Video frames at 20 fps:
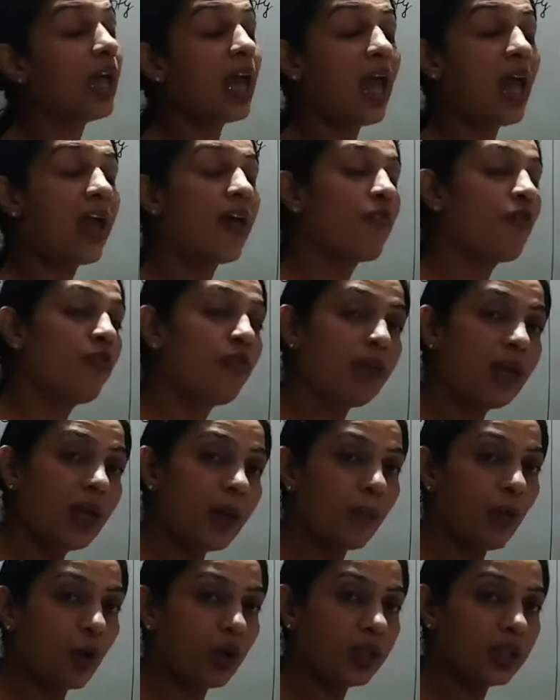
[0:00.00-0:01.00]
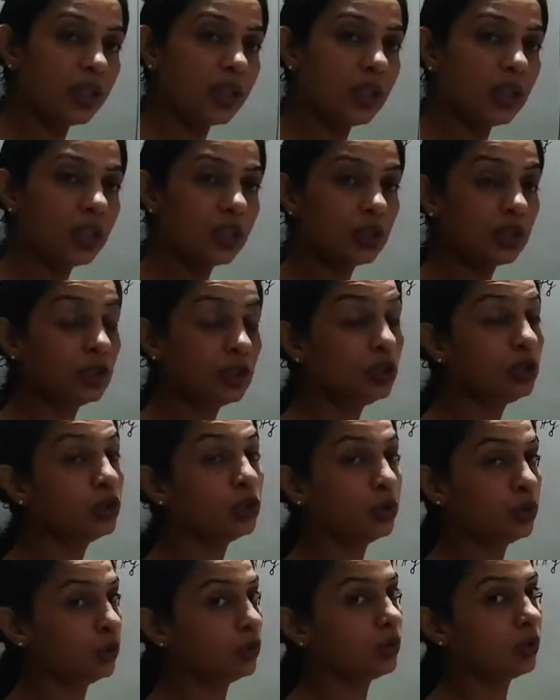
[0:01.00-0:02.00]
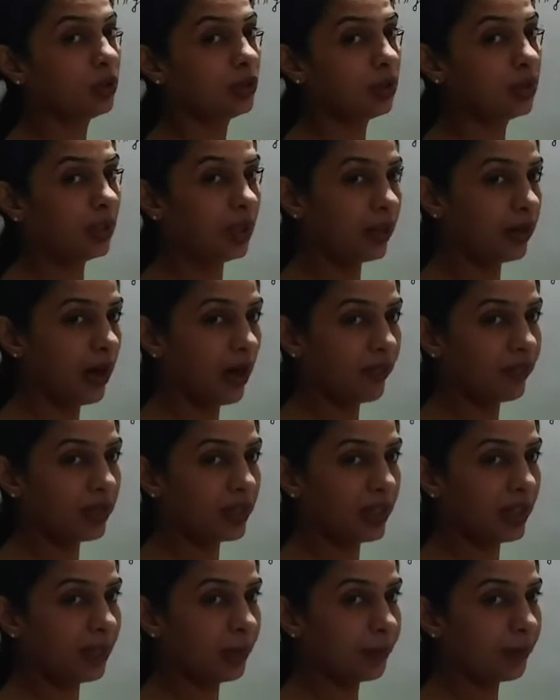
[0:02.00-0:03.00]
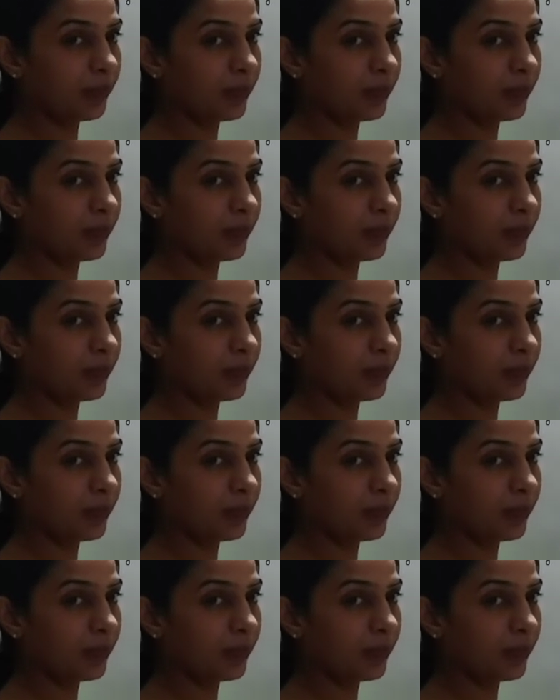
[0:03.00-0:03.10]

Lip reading: every body due to the gravity,